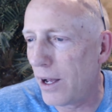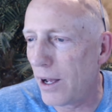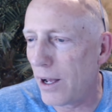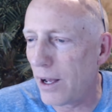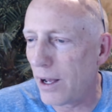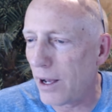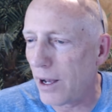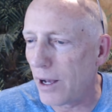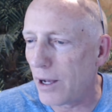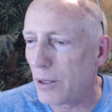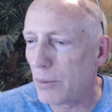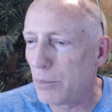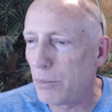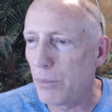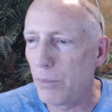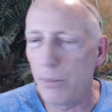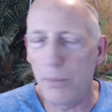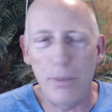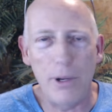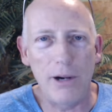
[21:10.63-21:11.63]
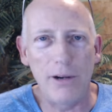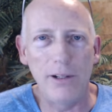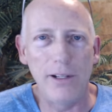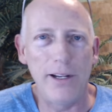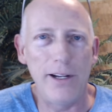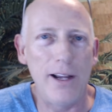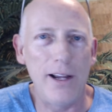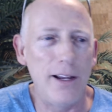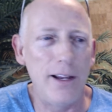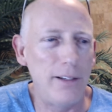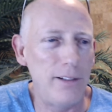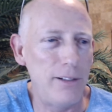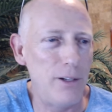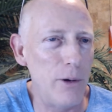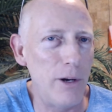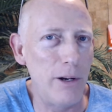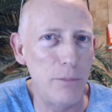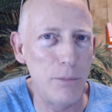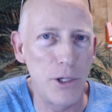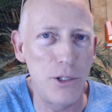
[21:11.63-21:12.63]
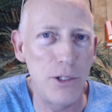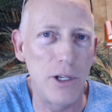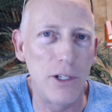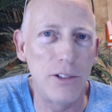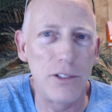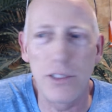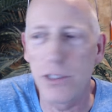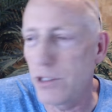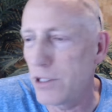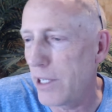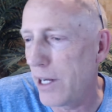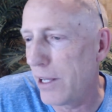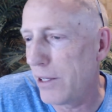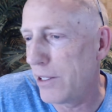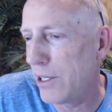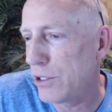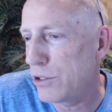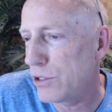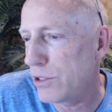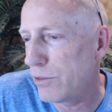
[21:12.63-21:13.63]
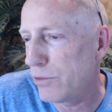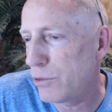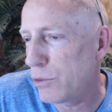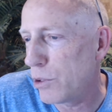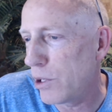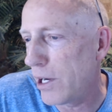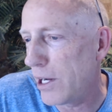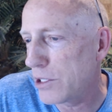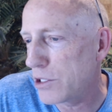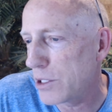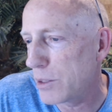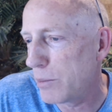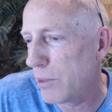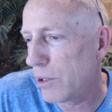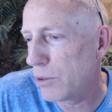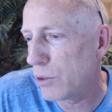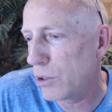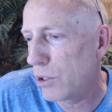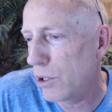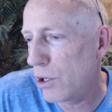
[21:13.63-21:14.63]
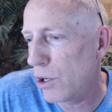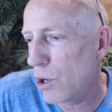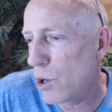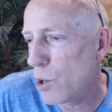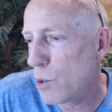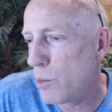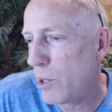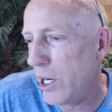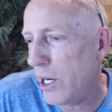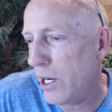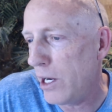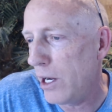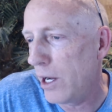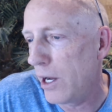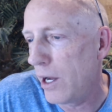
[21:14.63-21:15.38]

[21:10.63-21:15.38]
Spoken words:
apparently I don't have much else to say on this. If you want to ask about Comey,